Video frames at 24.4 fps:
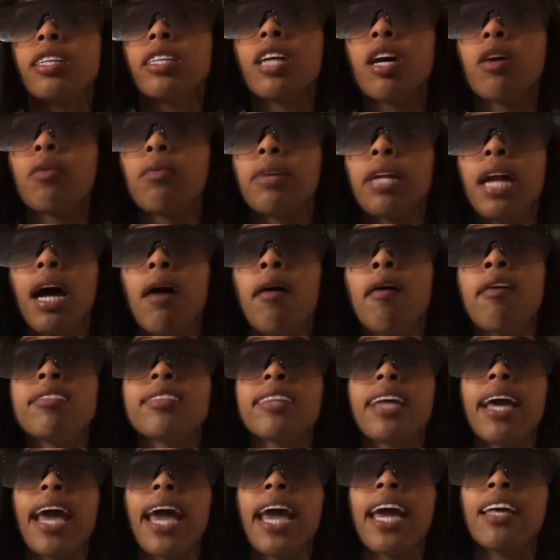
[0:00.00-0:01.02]
So when I
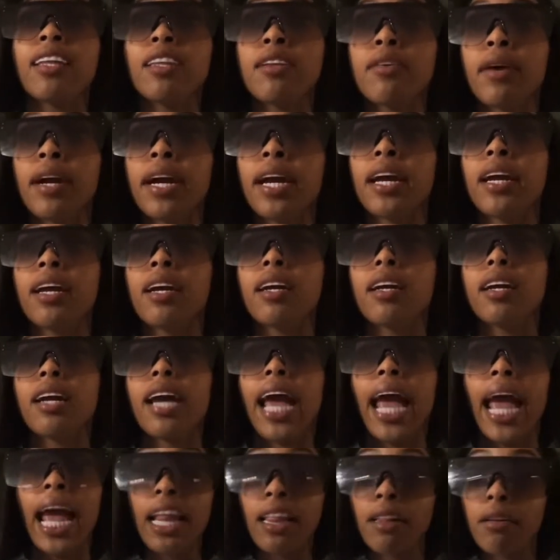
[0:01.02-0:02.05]
was in eighth grade
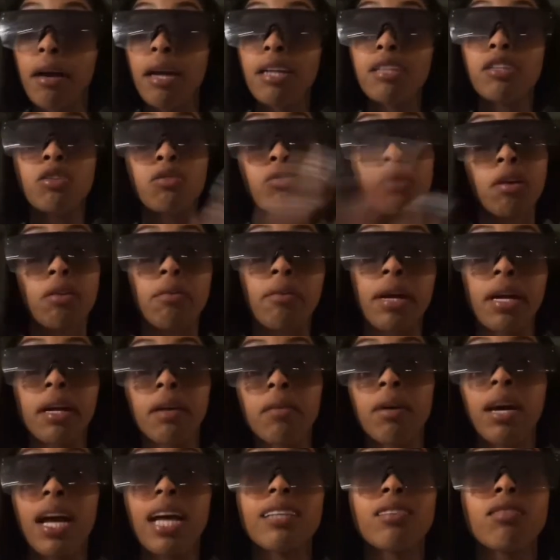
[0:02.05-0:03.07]
to 12th
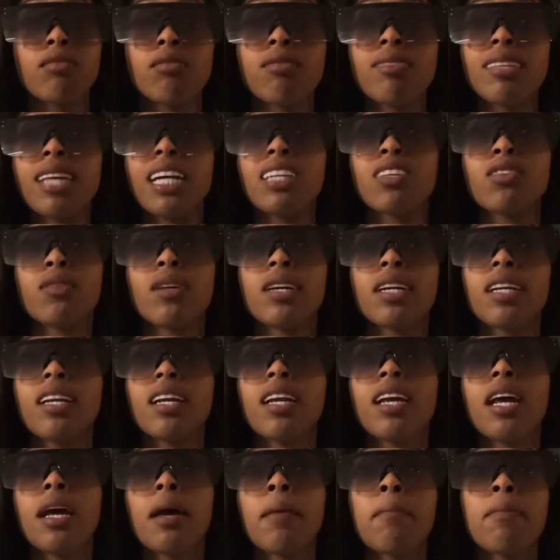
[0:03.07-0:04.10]
grade, as soon as I joined
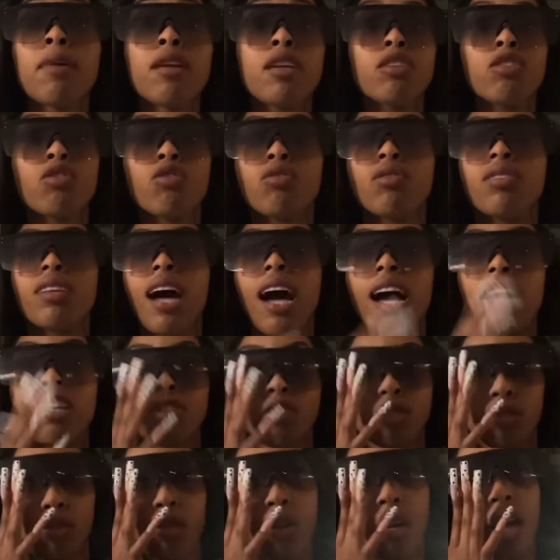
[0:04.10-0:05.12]
middle school to high
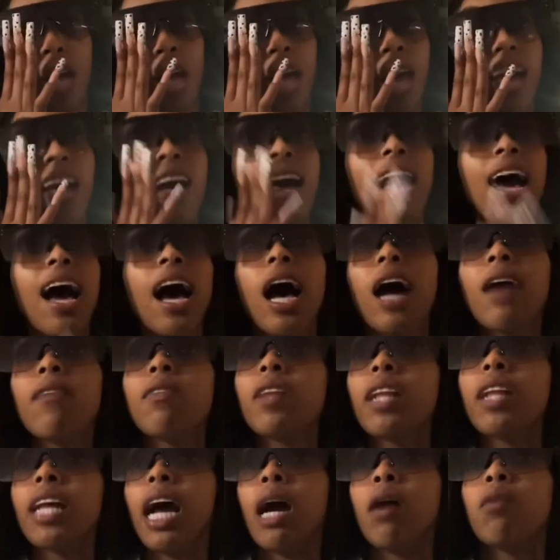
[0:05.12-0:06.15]
school, I
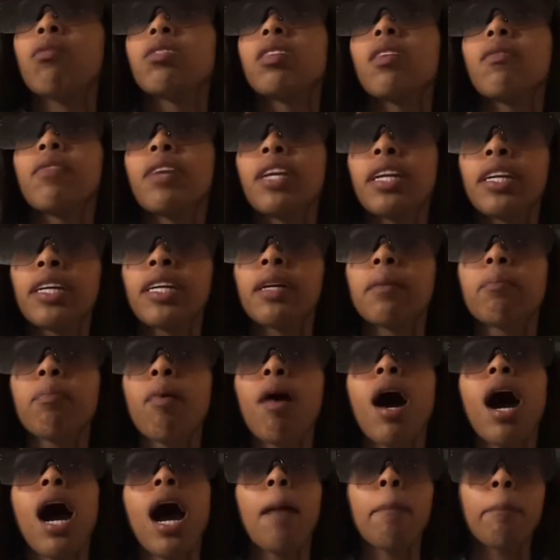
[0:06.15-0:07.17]
feel like I was a very
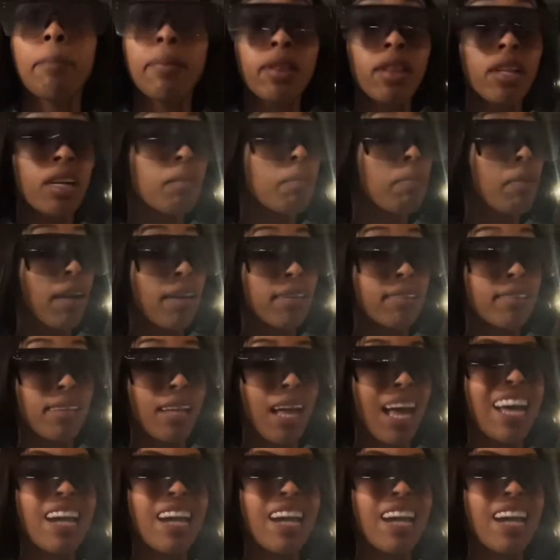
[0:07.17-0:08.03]
popular person.